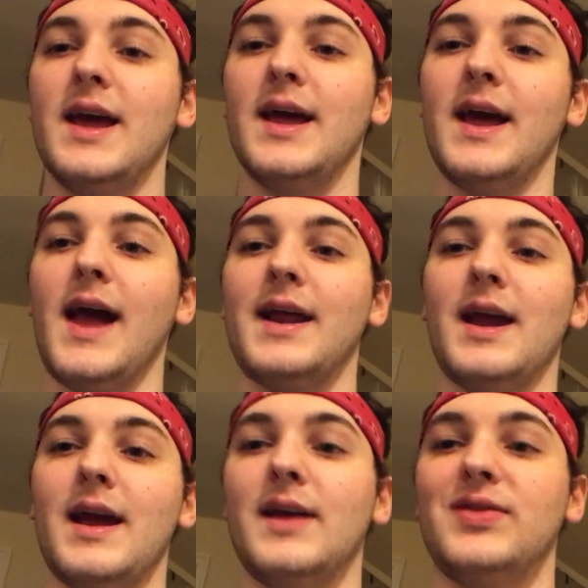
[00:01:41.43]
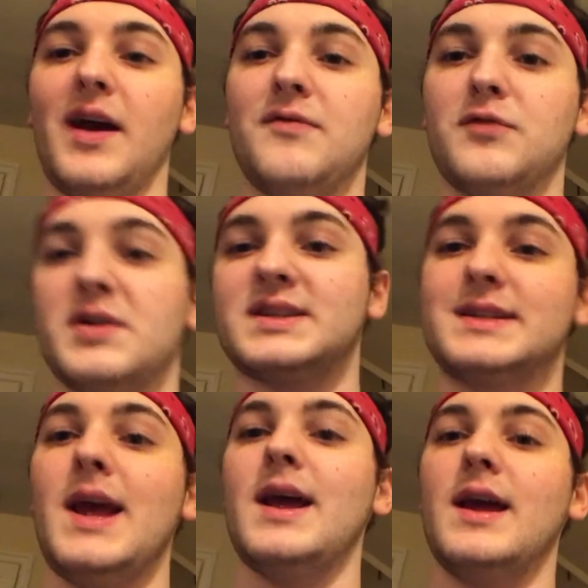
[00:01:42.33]
hey, that for
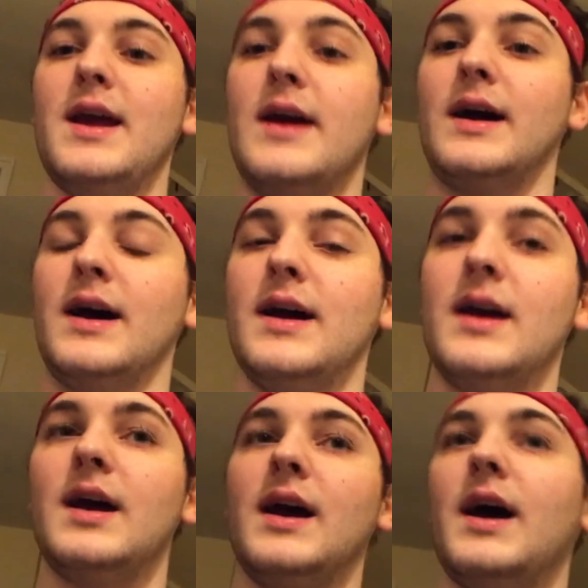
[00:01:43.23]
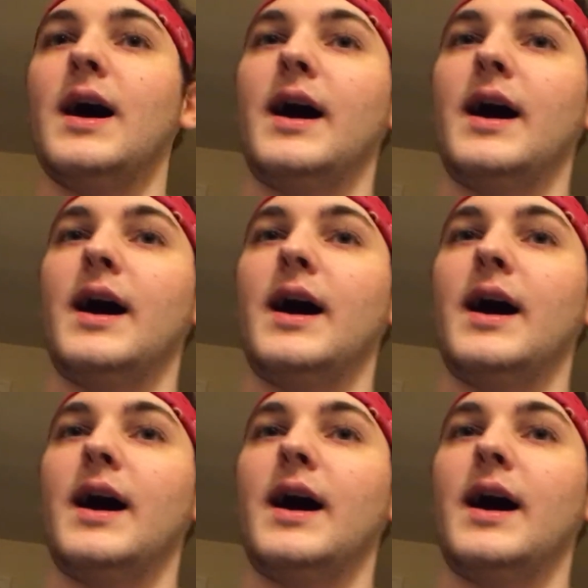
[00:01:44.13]
set. uh,